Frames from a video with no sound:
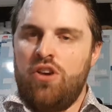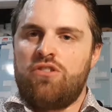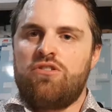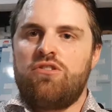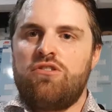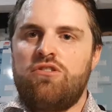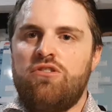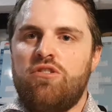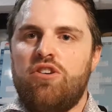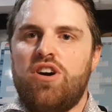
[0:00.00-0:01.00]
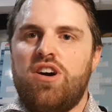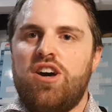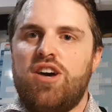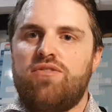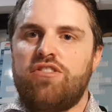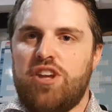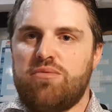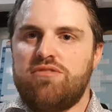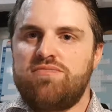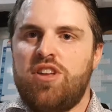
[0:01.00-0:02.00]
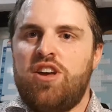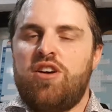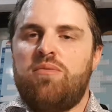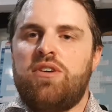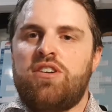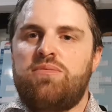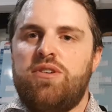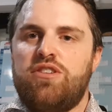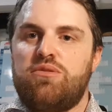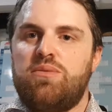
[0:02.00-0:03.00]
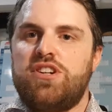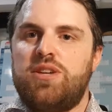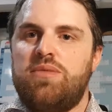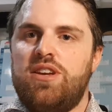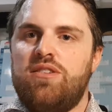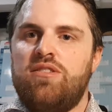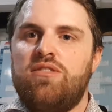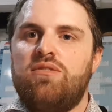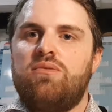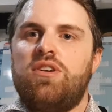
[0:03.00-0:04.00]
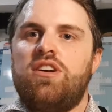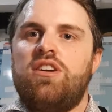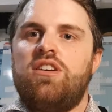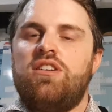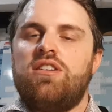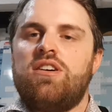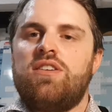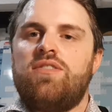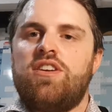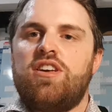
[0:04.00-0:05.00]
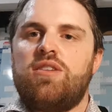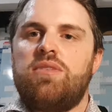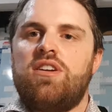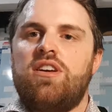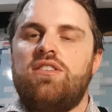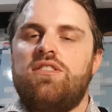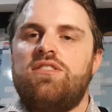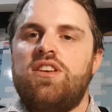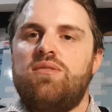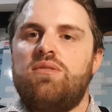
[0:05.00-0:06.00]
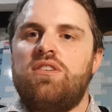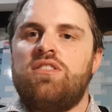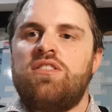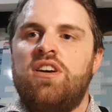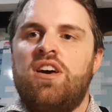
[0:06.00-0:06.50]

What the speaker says: So, for example, my experience with my GP when I found out about ACC was,